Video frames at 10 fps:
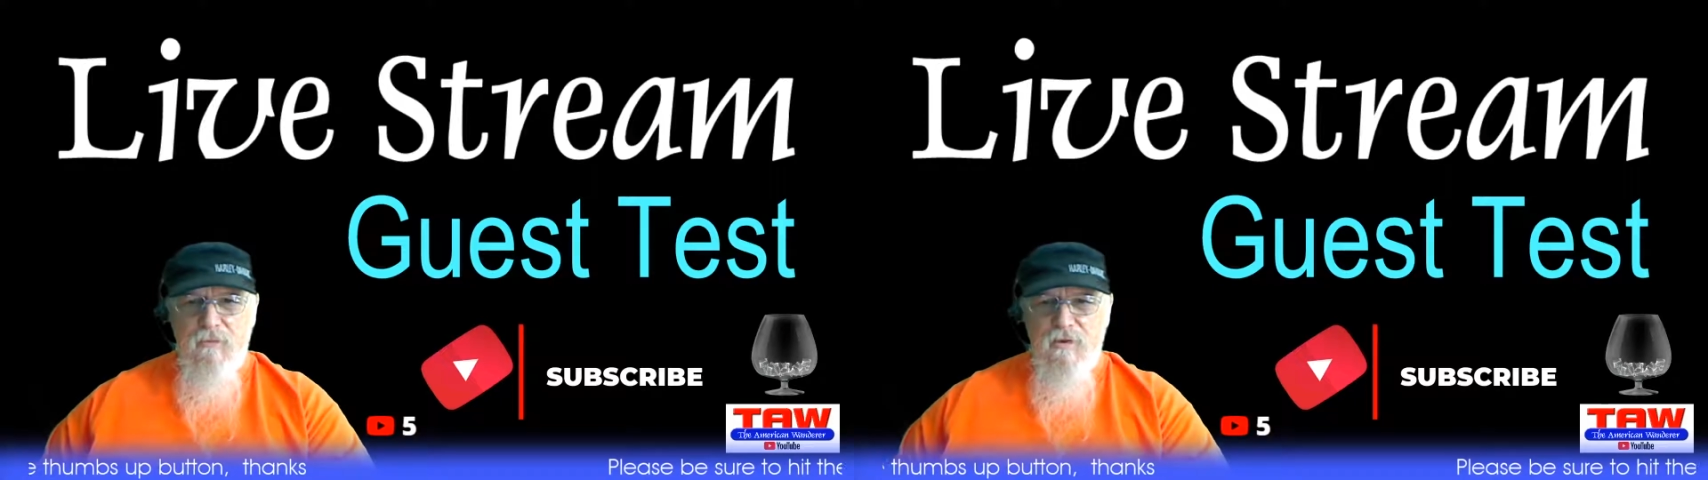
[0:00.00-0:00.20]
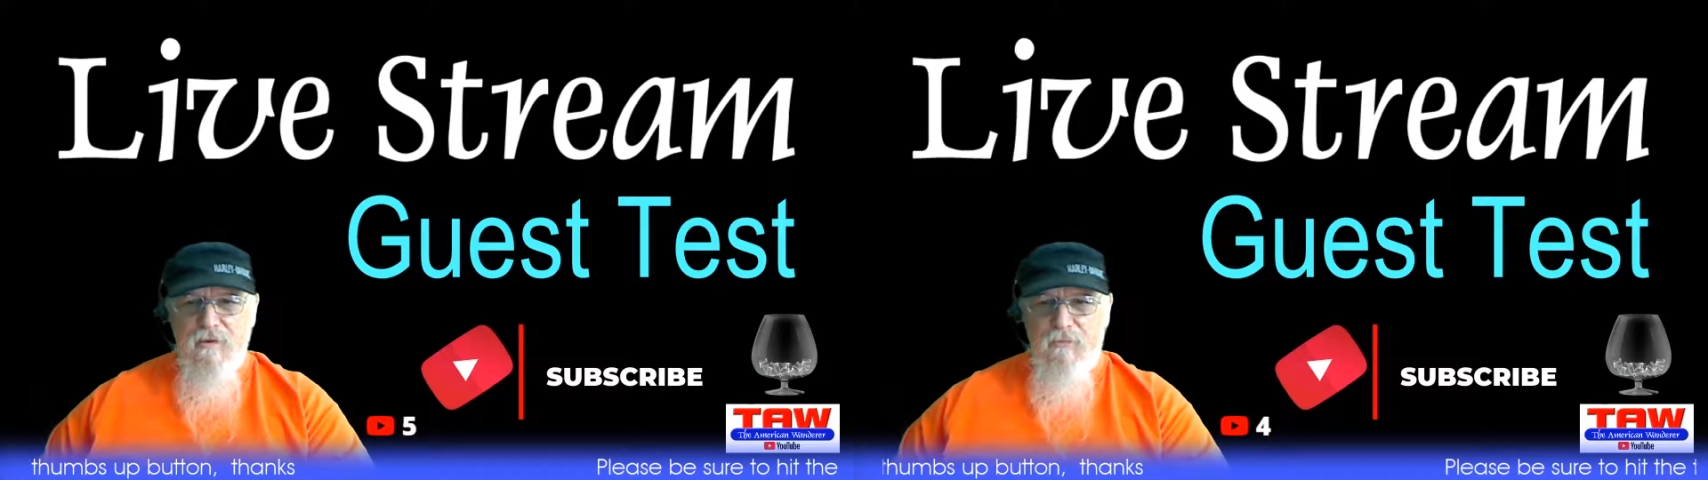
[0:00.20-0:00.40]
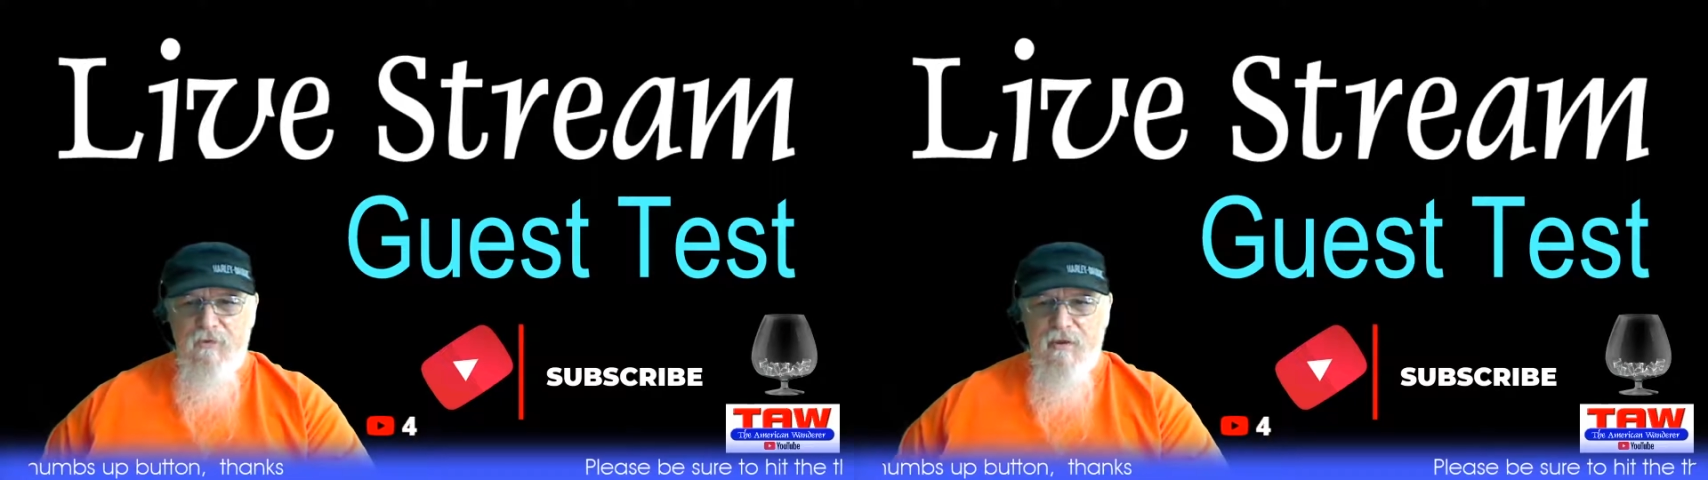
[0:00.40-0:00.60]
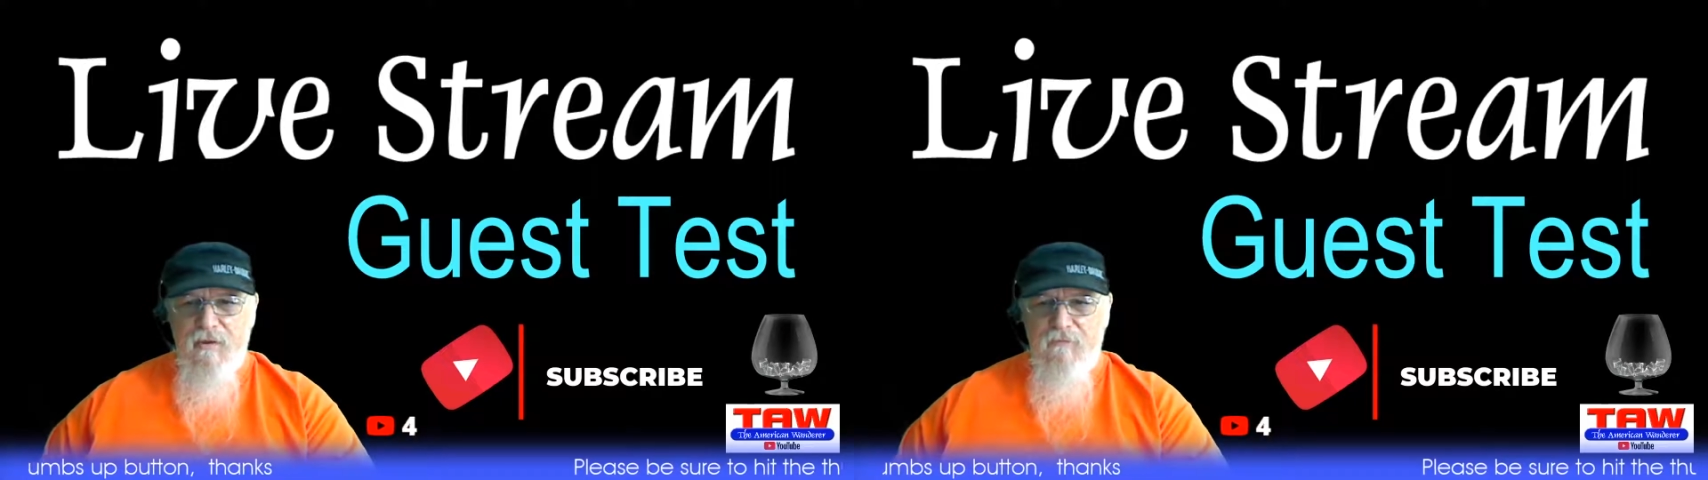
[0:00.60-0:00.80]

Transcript: what's up with that.